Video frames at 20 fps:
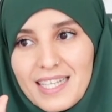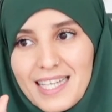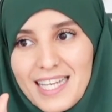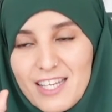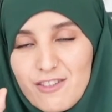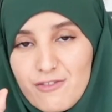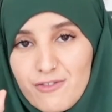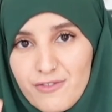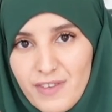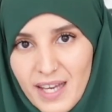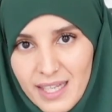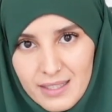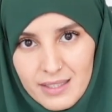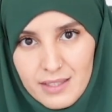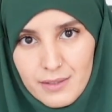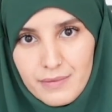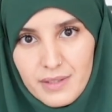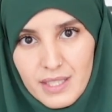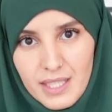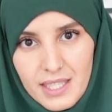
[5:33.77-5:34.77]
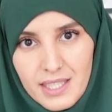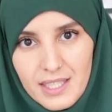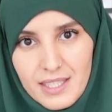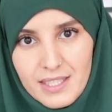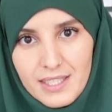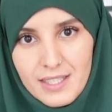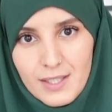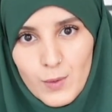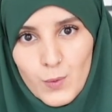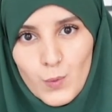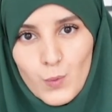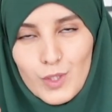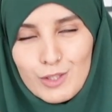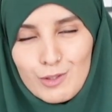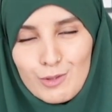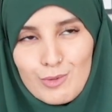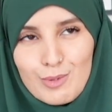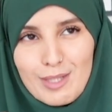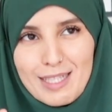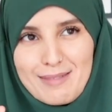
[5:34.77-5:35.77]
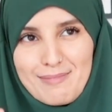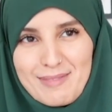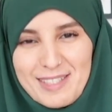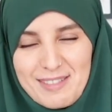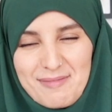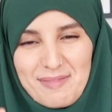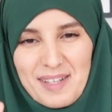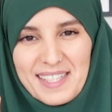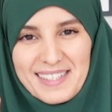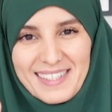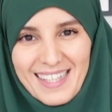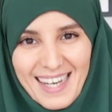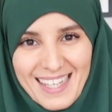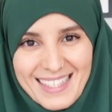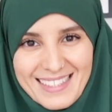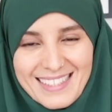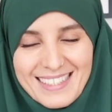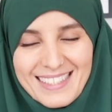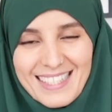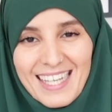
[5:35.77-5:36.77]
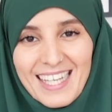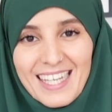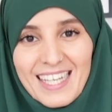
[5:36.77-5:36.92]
effectively. What do I mean by that?